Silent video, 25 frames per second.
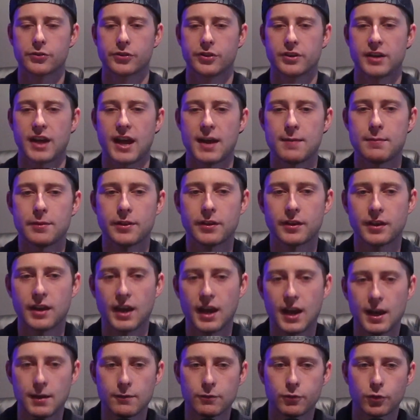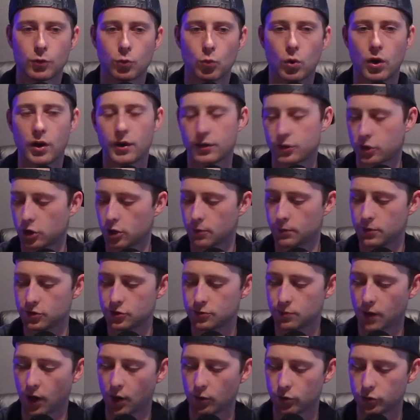name of the game for what Kirby
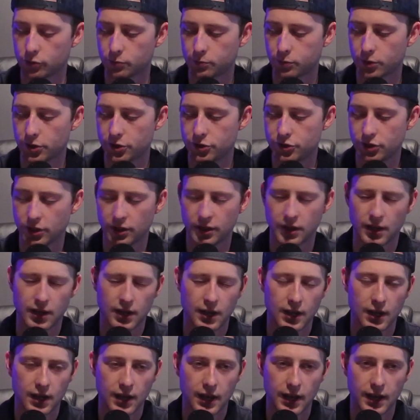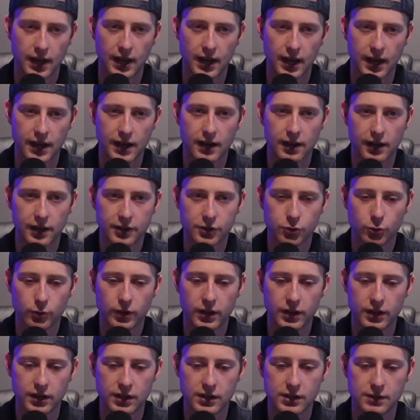Smart was preaching. And I like the
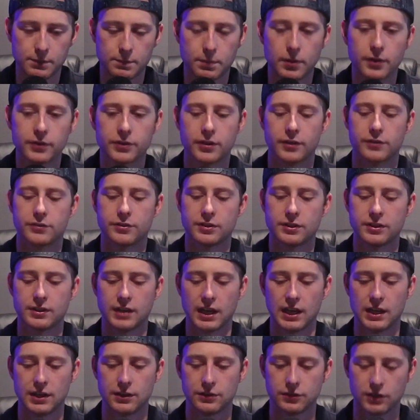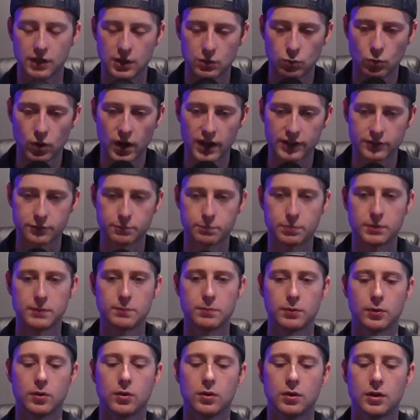way he put this. He wants
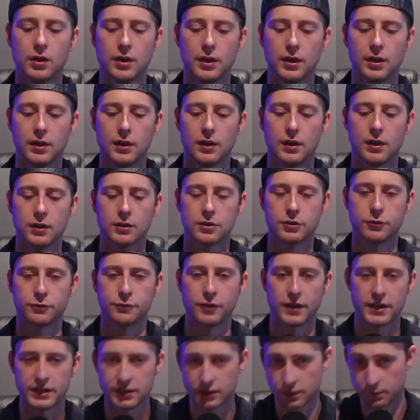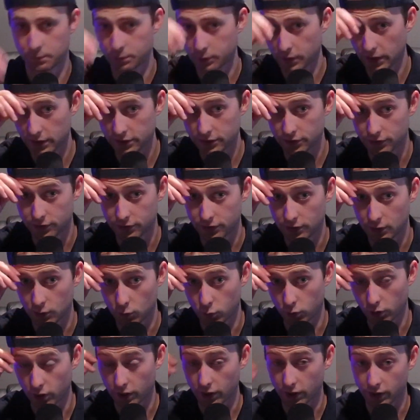people to fight complacency.
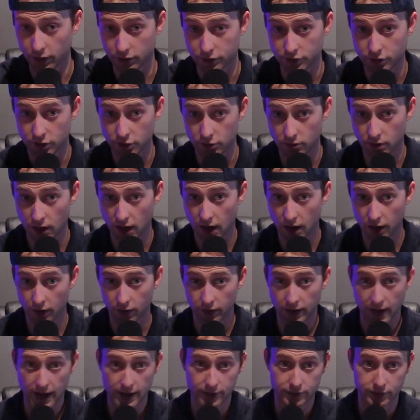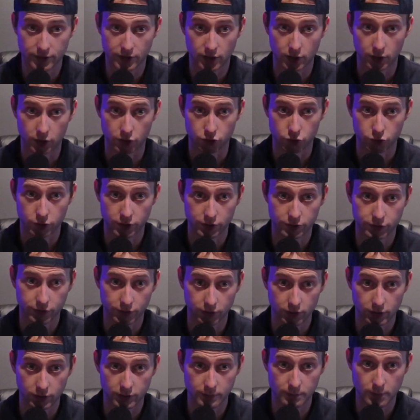We're going to continue to hire guys that are
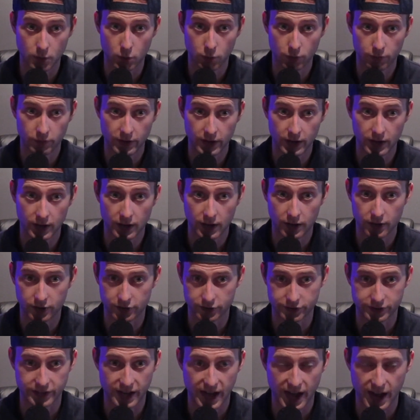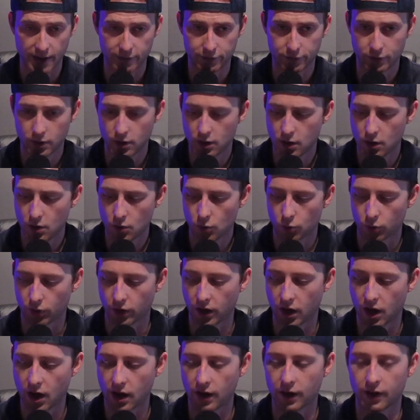intrinsically motivated on our staff. We're
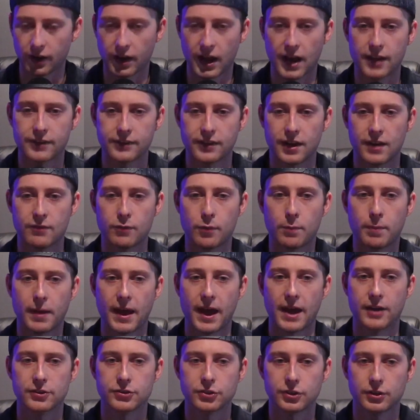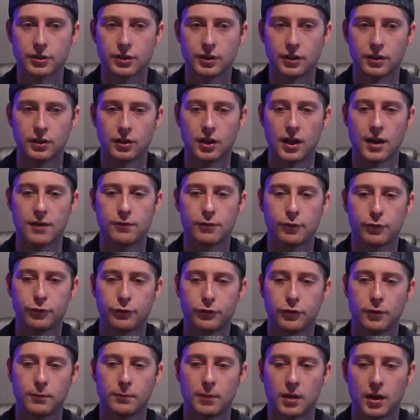going to hire guys that have a passion and love of
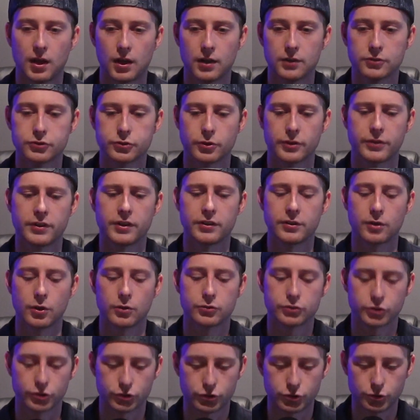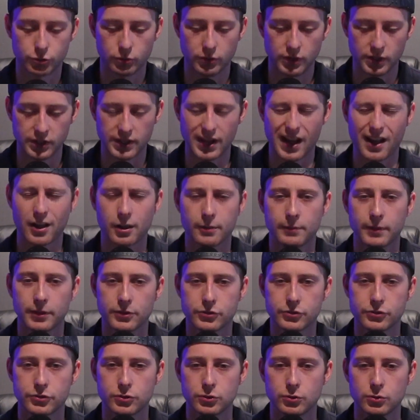football. So I think those are two key
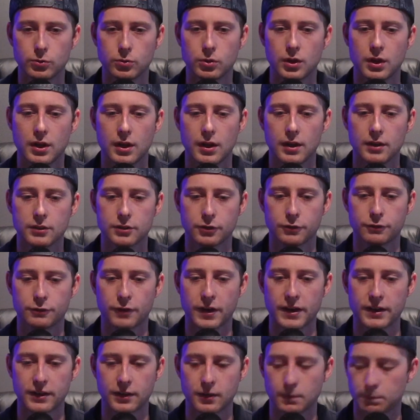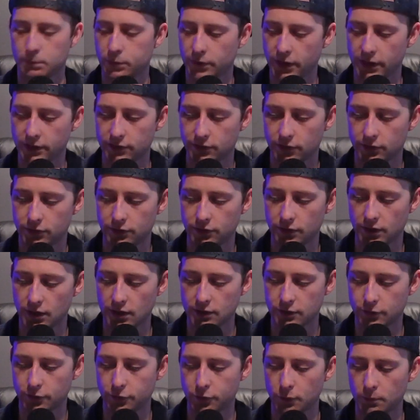elements to fight complacency
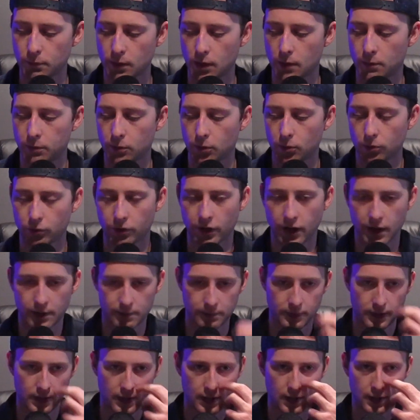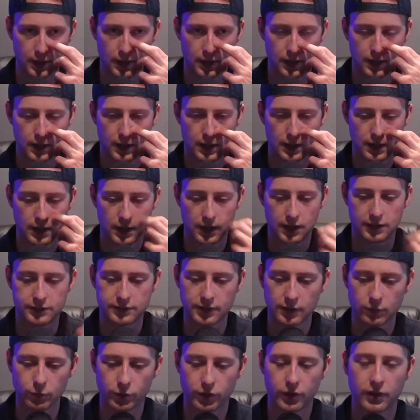as a football program. He
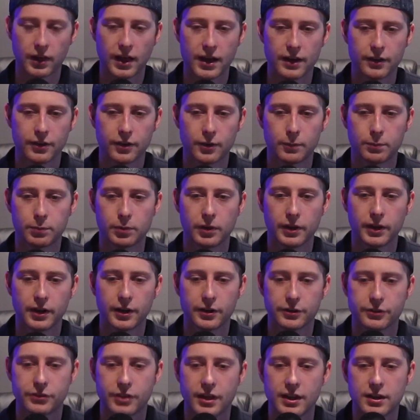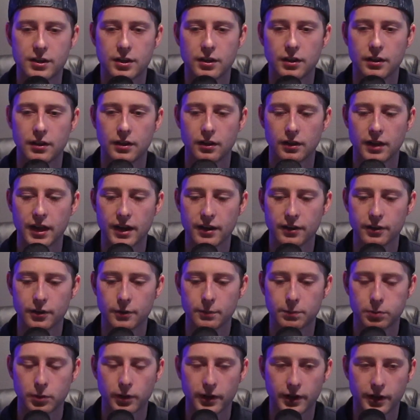said with a lot of their players, a lot of
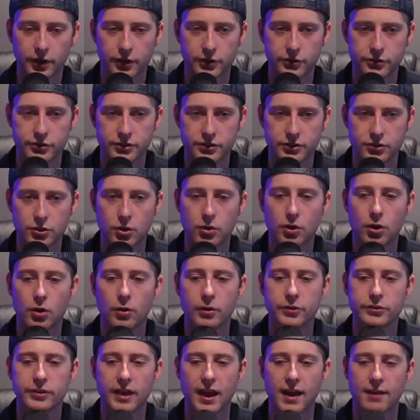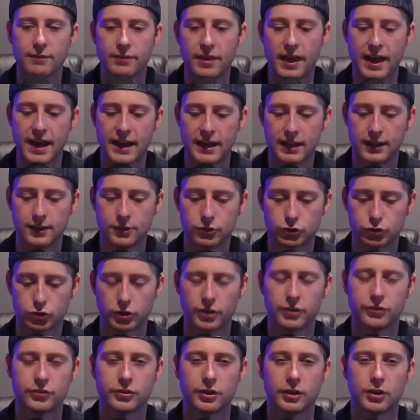their players don't always have that
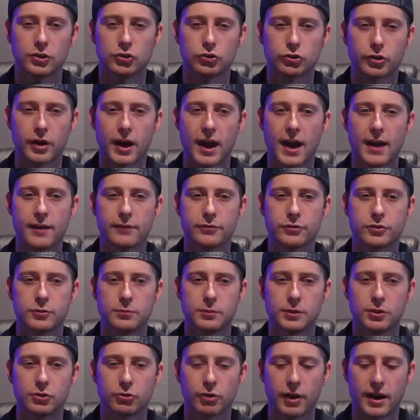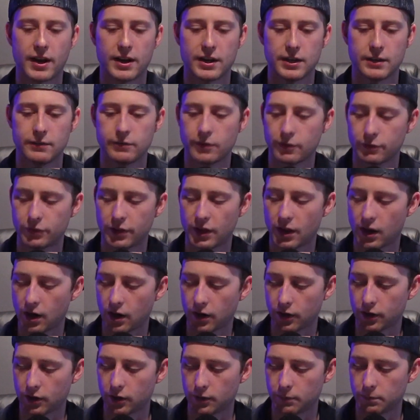intrinsic drive to be great, even if they
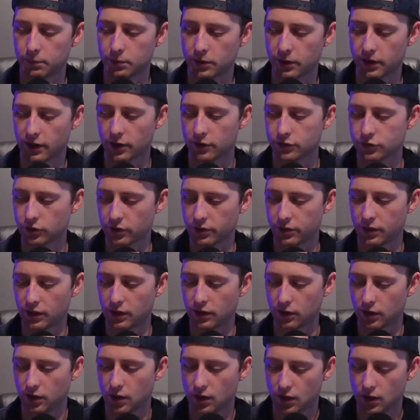are good players. So I think